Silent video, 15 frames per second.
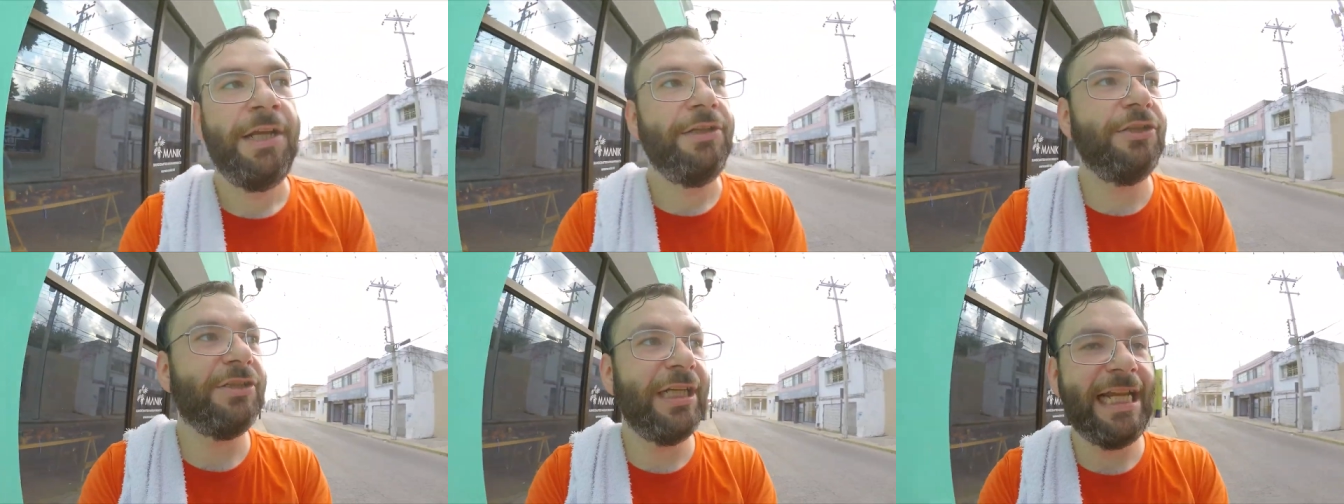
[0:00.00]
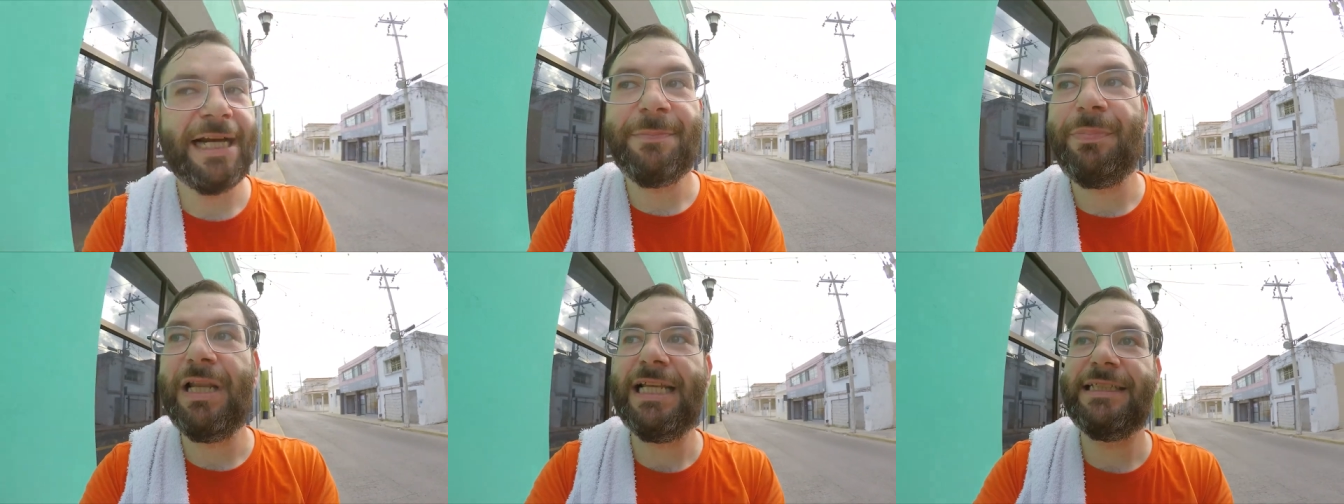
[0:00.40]
There's a lot
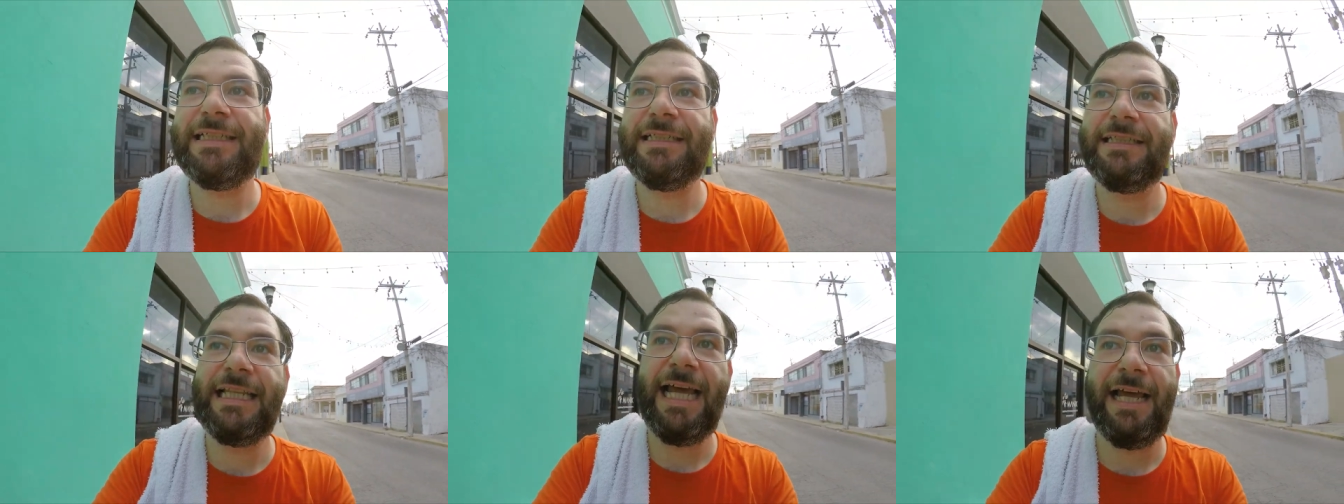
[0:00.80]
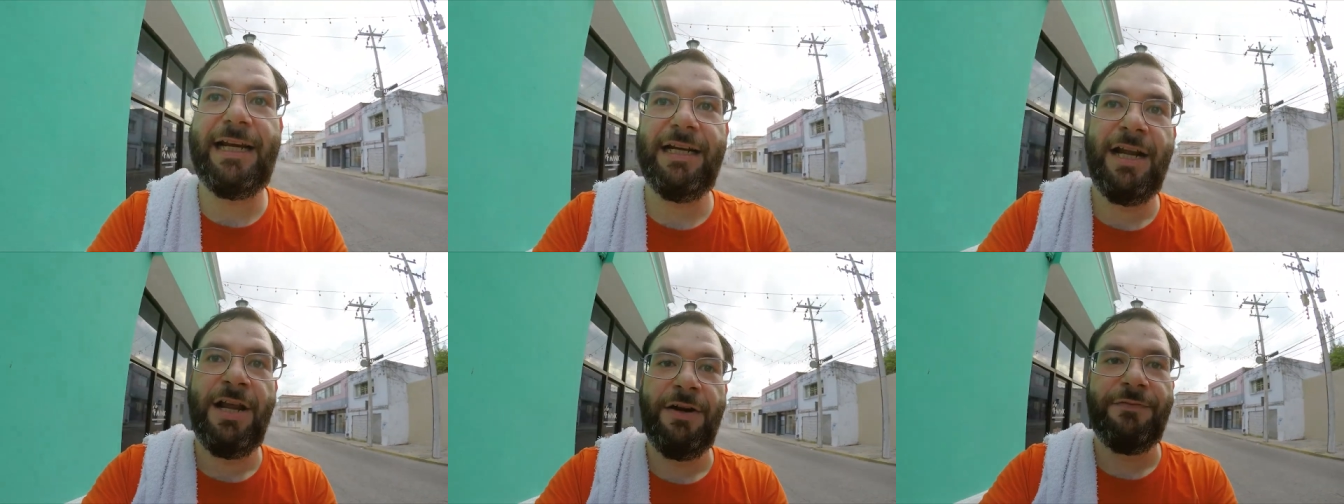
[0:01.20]
of places that
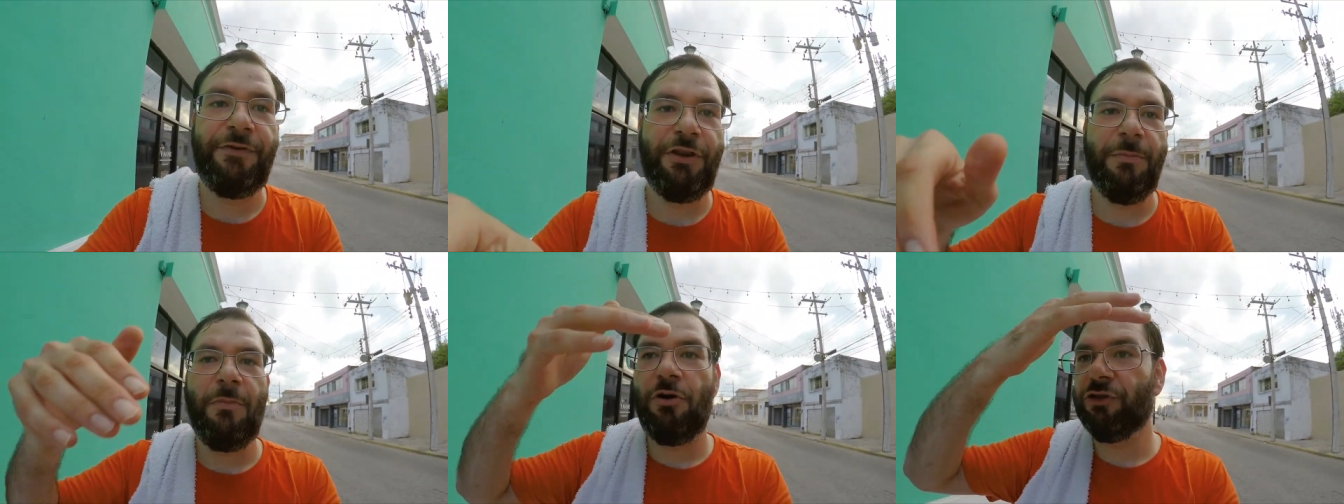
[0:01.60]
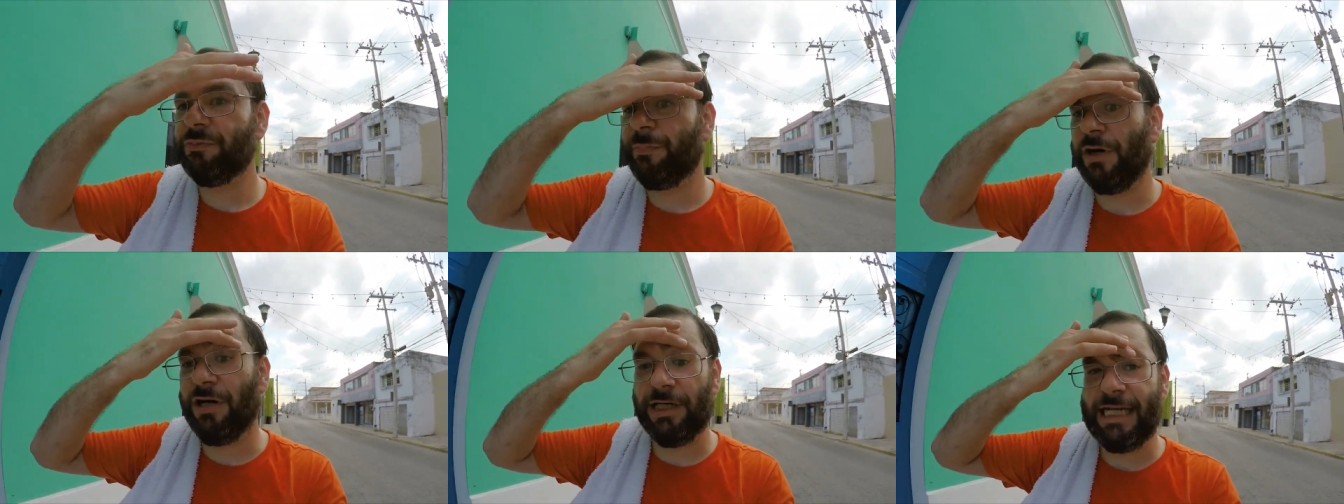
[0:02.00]
for the
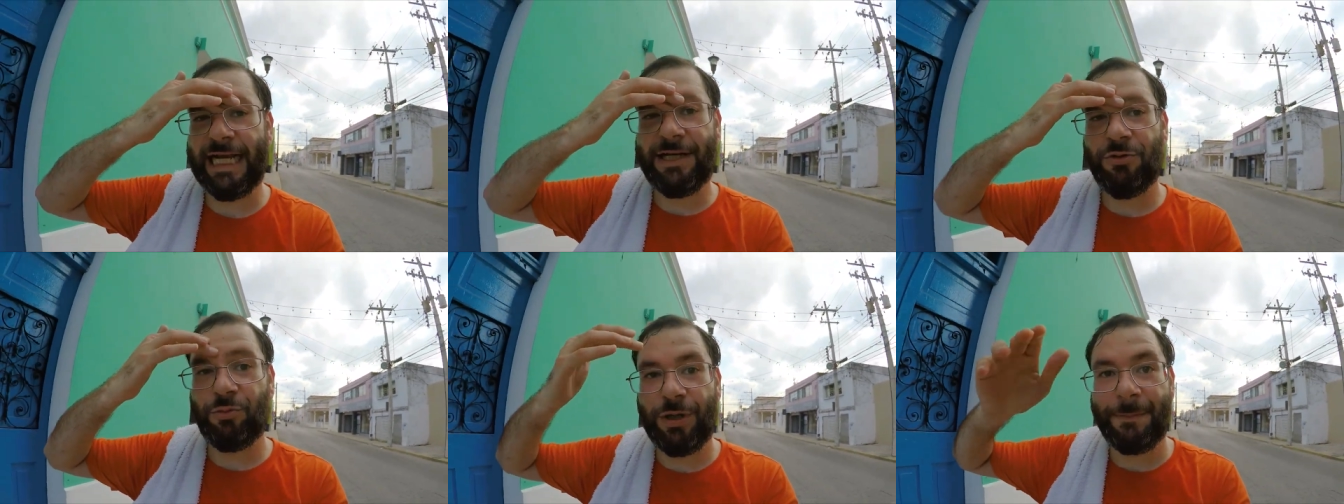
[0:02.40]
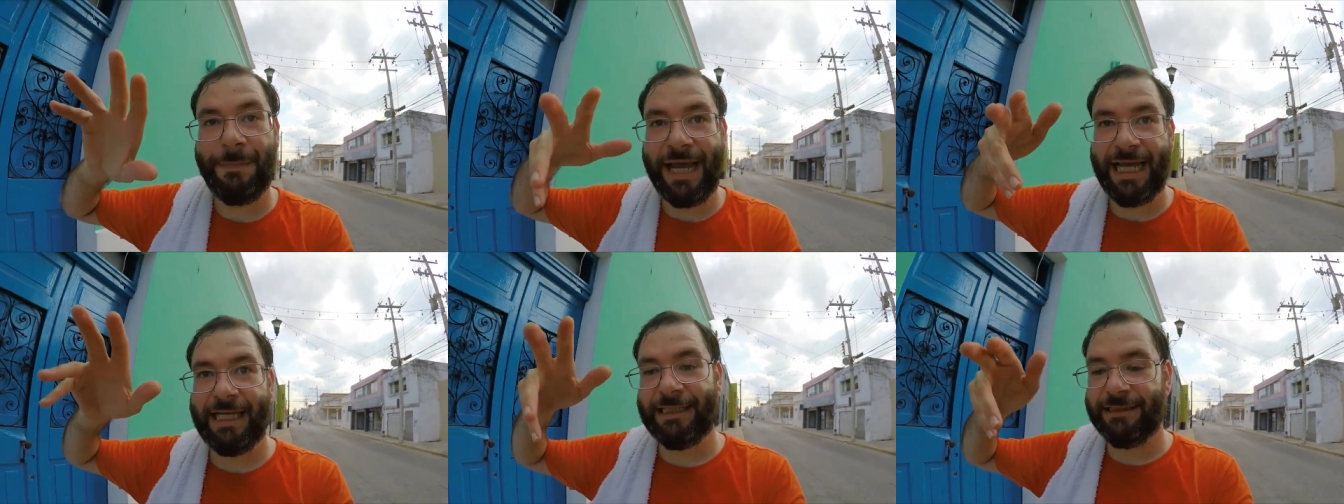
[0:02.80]
most part kind of
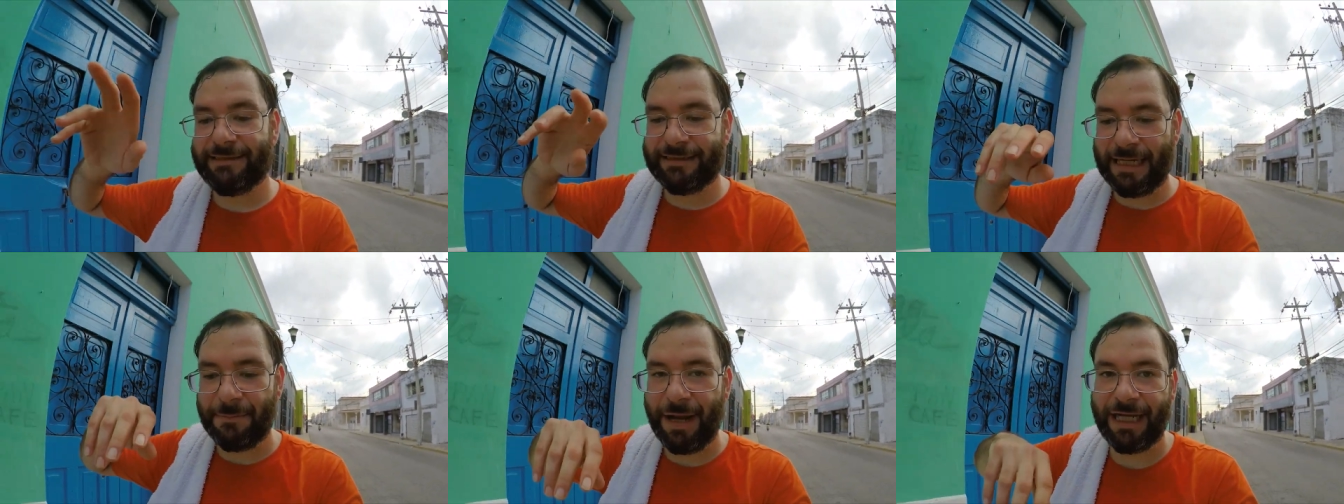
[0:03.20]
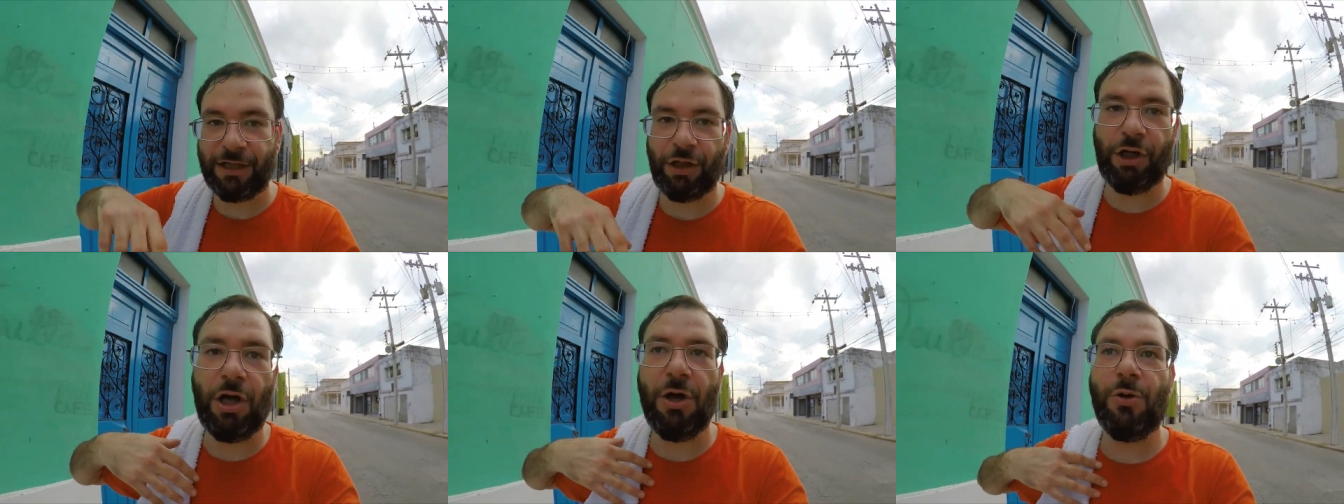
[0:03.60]
remain
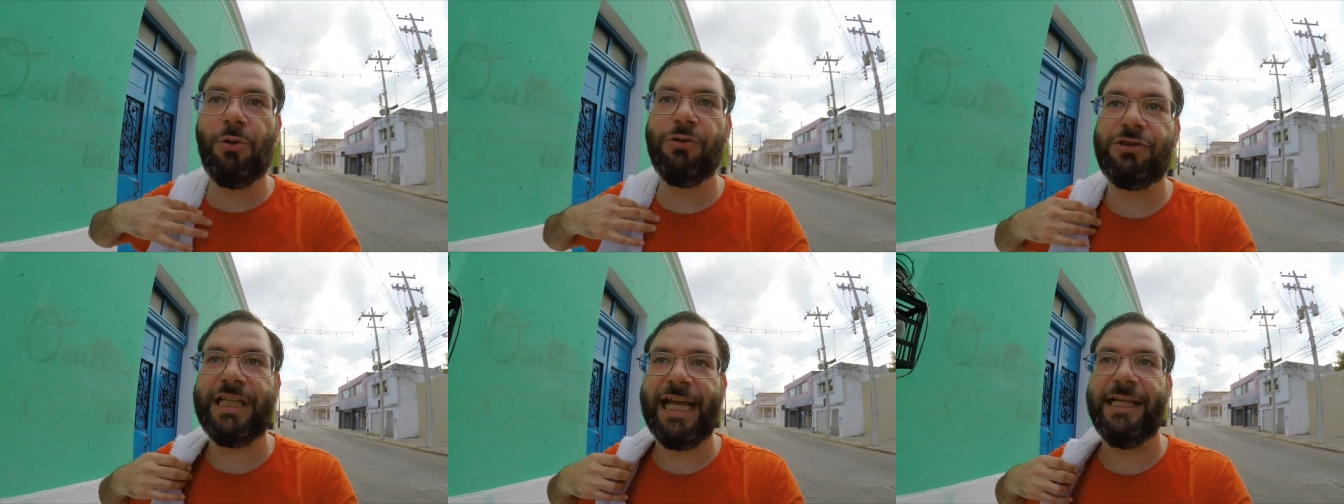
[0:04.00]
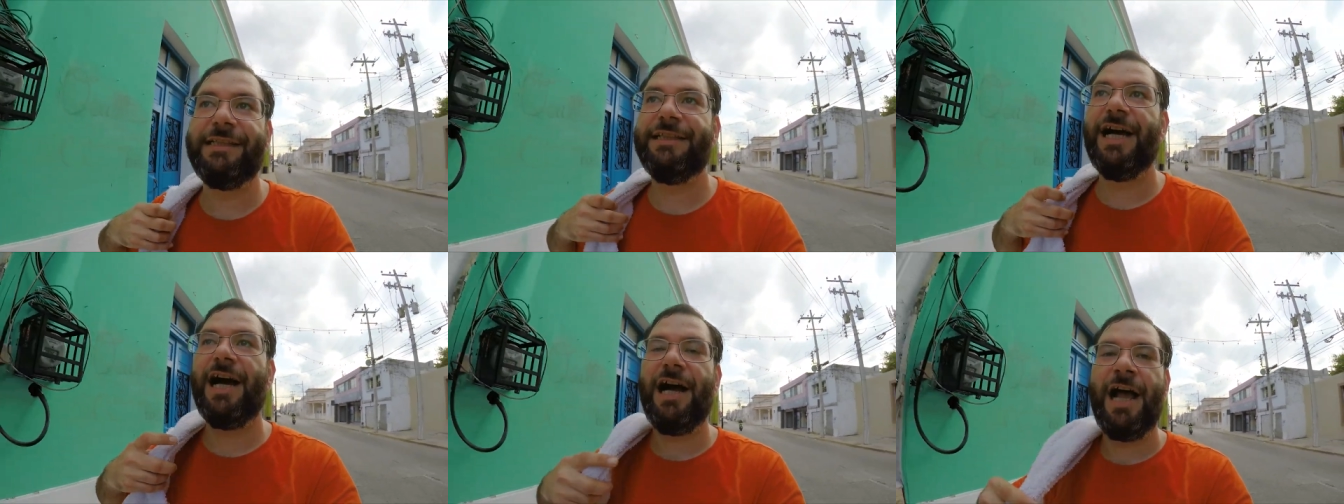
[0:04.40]
semi-closed,
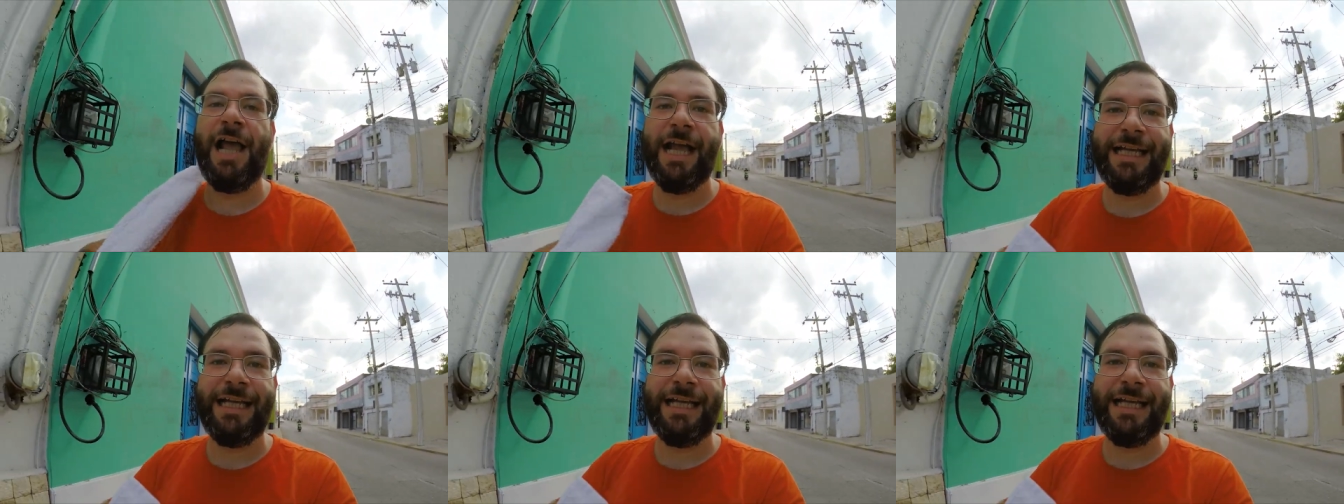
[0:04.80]
and uh,